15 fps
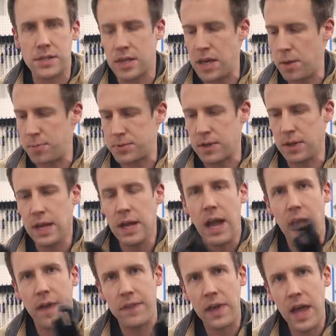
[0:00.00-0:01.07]
skipped,
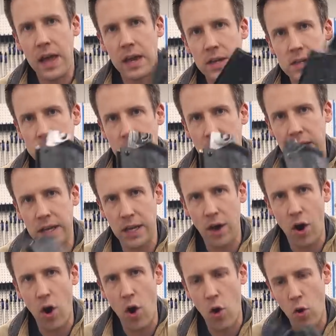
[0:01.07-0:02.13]
and that is making
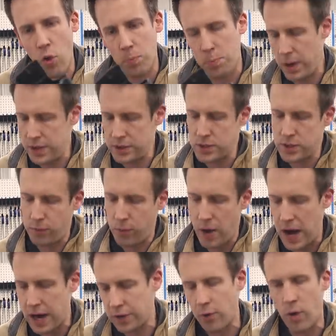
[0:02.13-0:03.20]
a whole bunch of
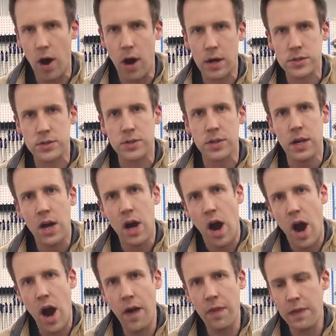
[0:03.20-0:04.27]
Ragnaroks
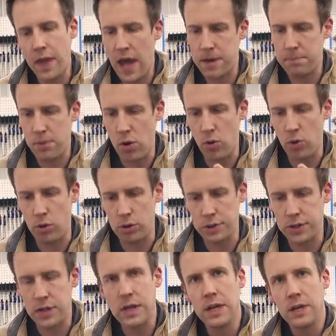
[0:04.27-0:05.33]
on that mold
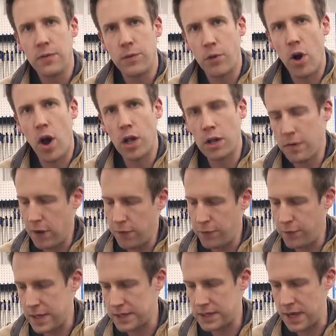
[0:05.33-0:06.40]
for all of our
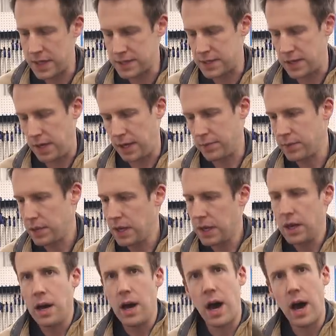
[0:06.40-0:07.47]
fit testing.
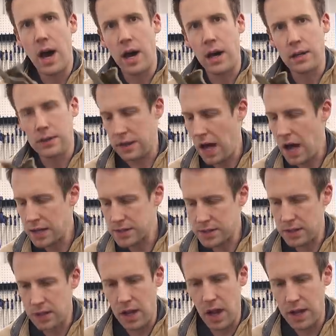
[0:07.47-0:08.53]
Uh, lots
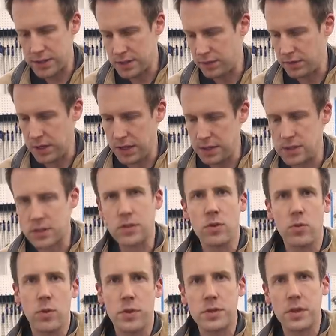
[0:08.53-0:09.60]
and lots of these
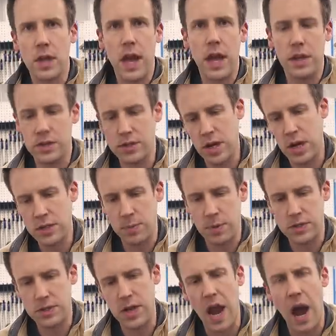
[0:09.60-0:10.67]
with slight
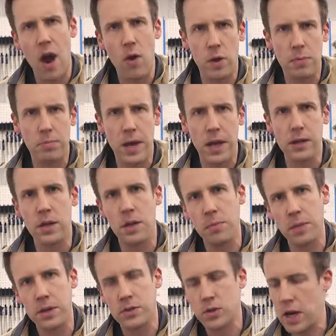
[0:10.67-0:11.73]
adjustments to how we bend them
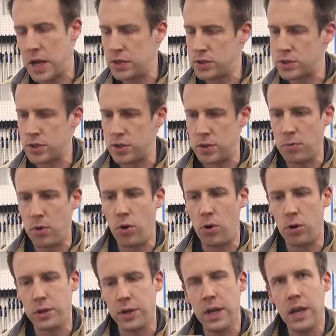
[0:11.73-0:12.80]
and changes to the
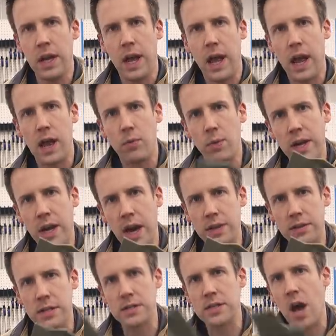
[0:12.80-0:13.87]
mold. And we cut
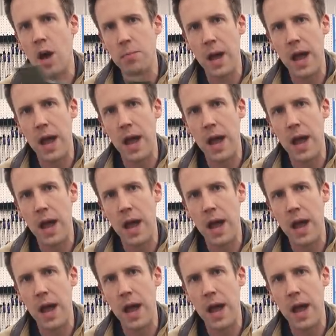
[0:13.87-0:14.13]
these out